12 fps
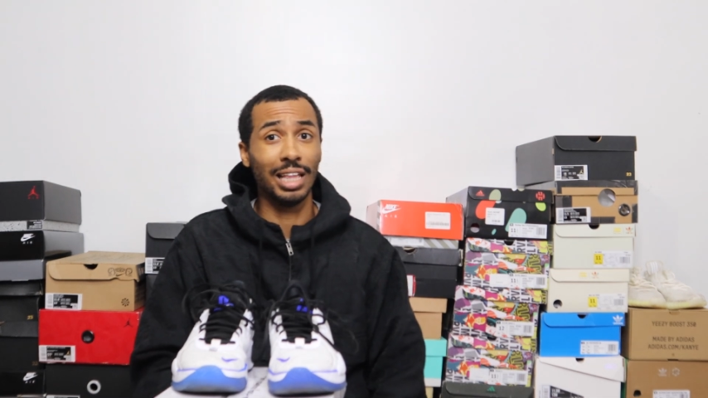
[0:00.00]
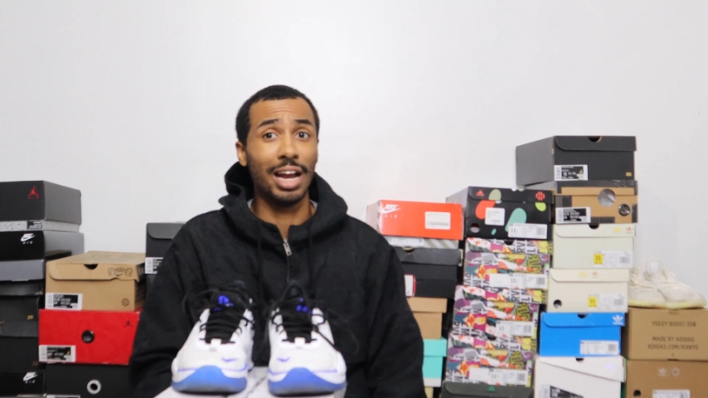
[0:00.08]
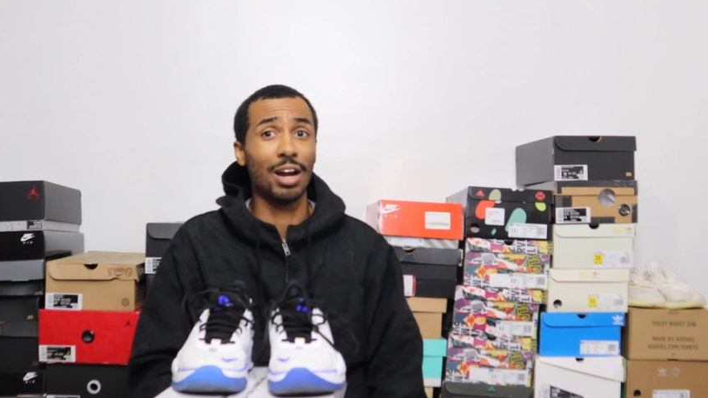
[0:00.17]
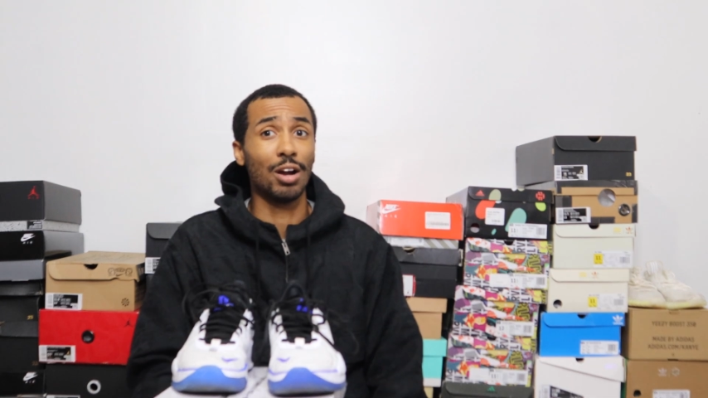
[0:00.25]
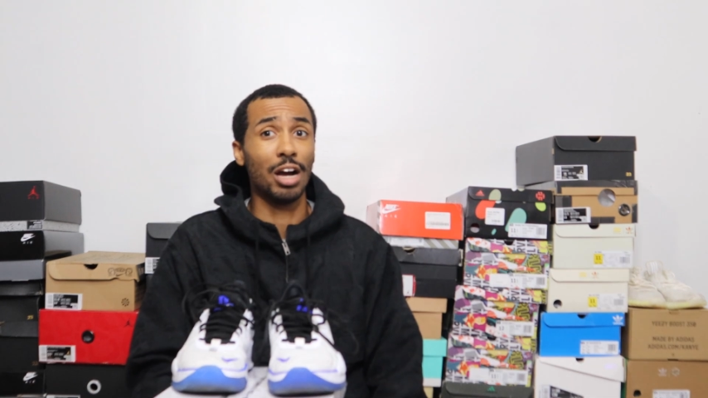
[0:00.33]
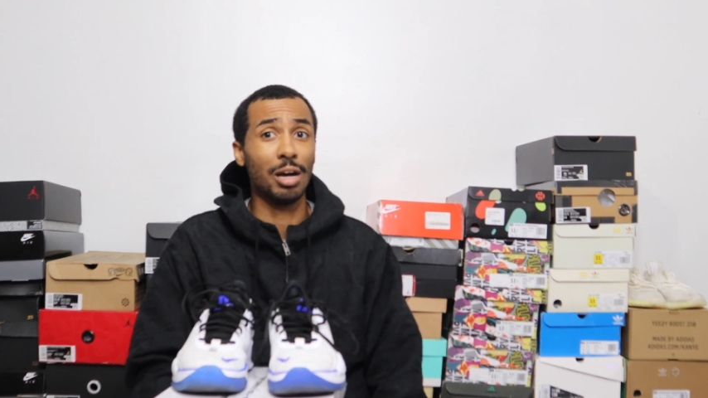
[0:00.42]

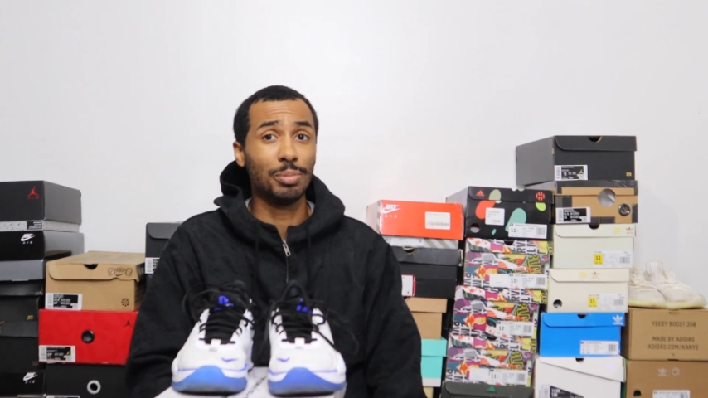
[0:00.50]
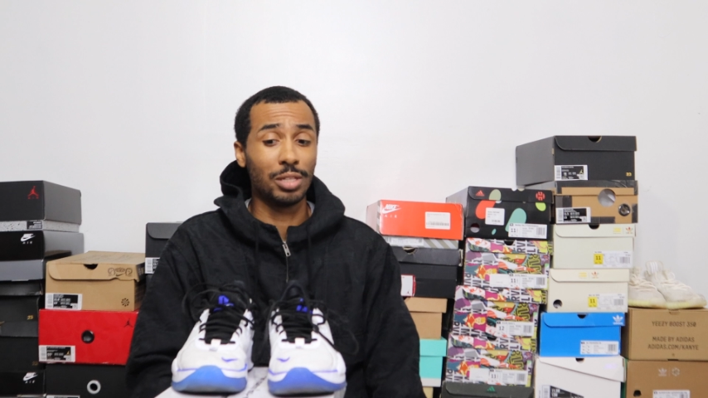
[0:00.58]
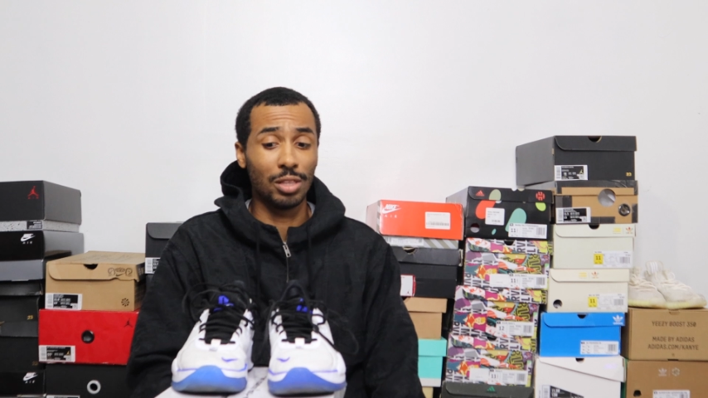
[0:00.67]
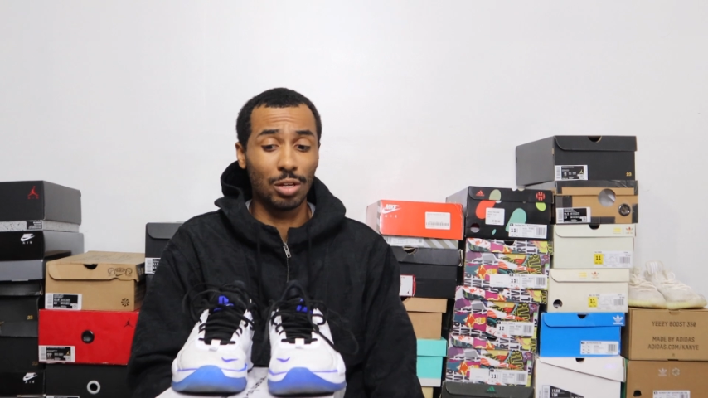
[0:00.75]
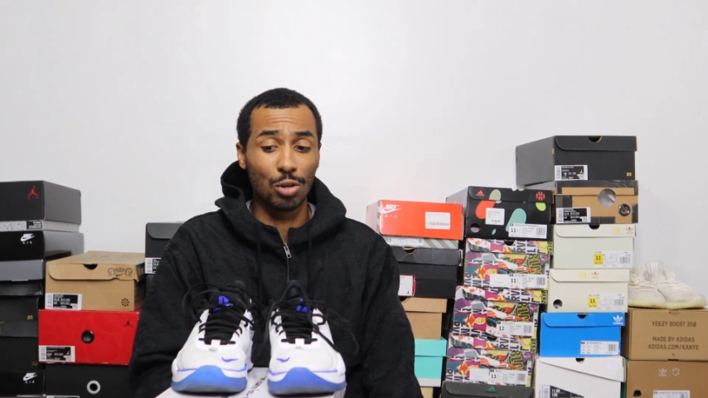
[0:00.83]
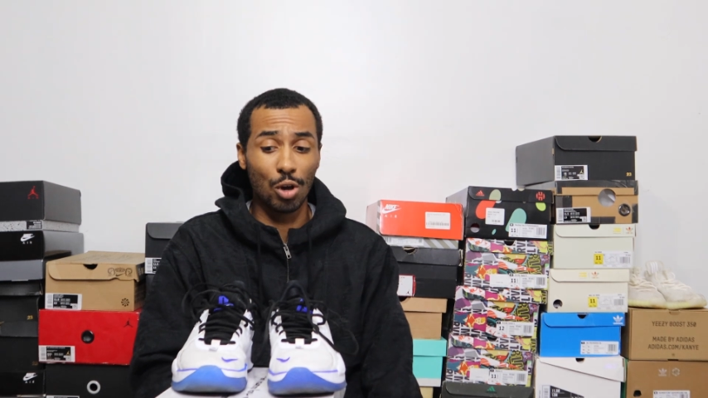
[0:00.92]
they're up
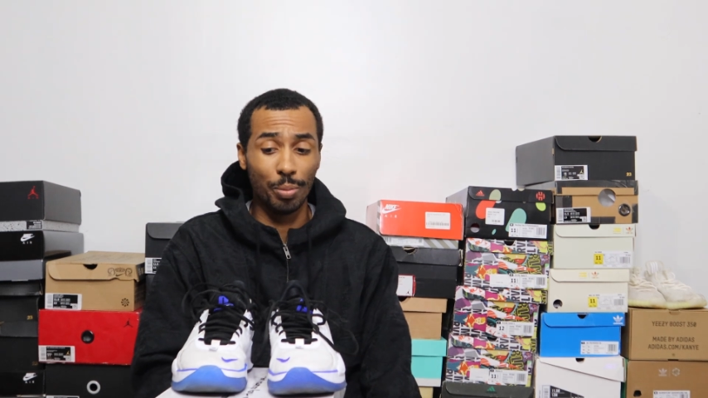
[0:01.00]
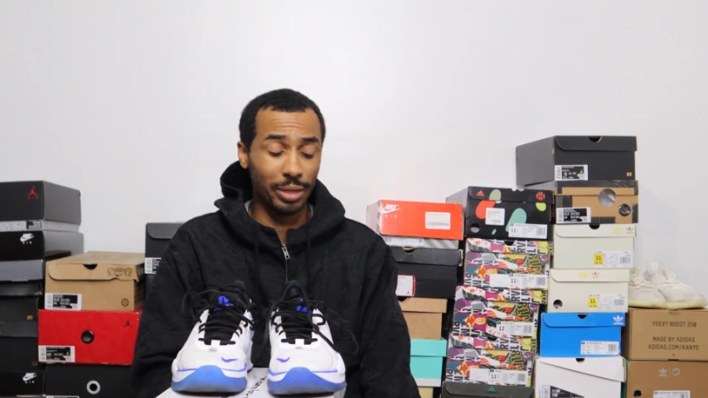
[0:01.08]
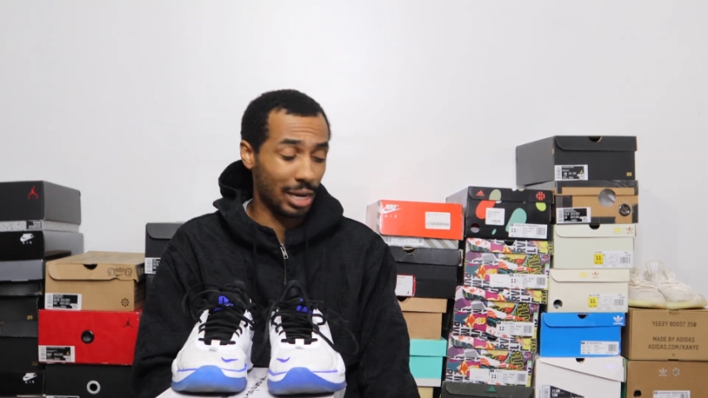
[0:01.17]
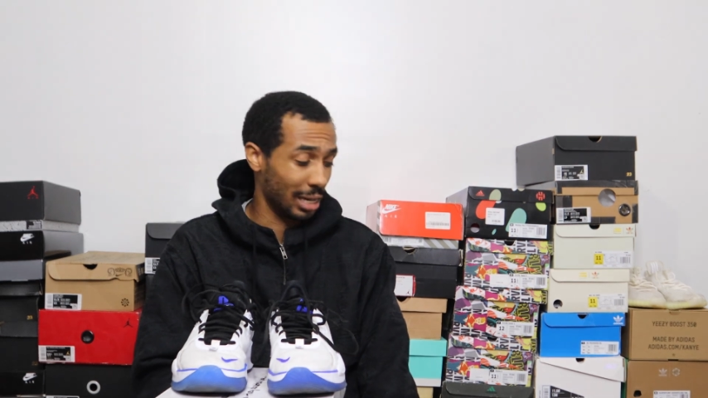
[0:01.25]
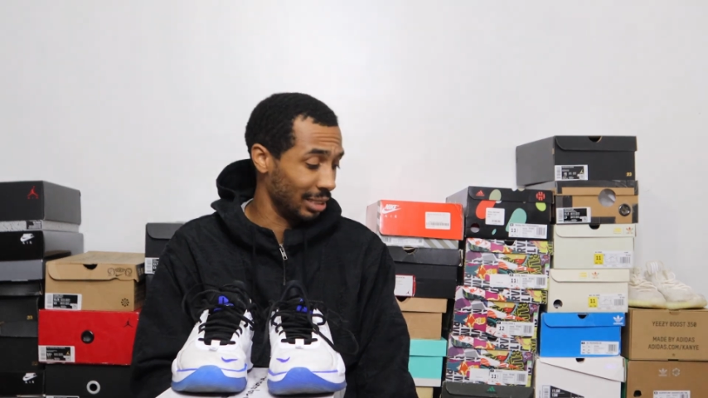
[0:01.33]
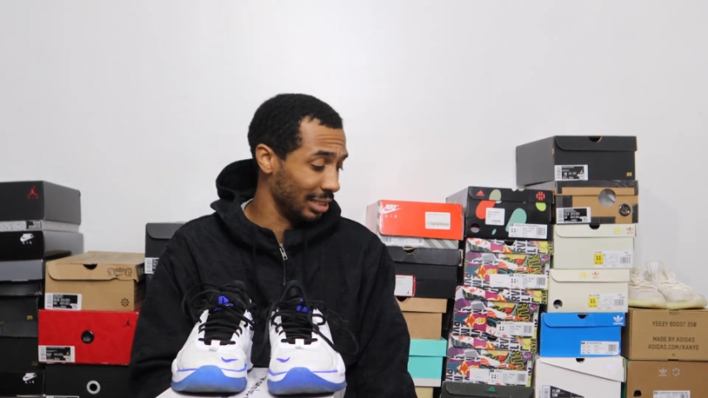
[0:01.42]
to the Kobe 9